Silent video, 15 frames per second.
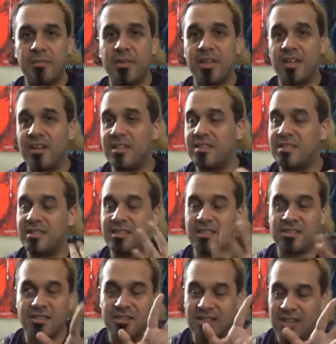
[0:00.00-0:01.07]
it because
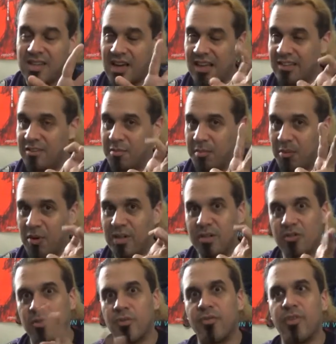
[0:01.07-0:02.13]
this is a non
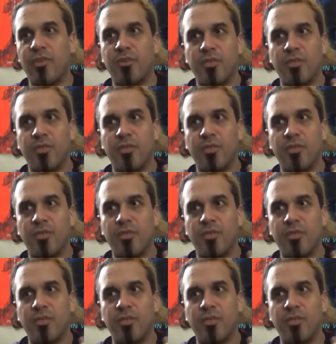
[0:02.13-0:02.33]
spoiler review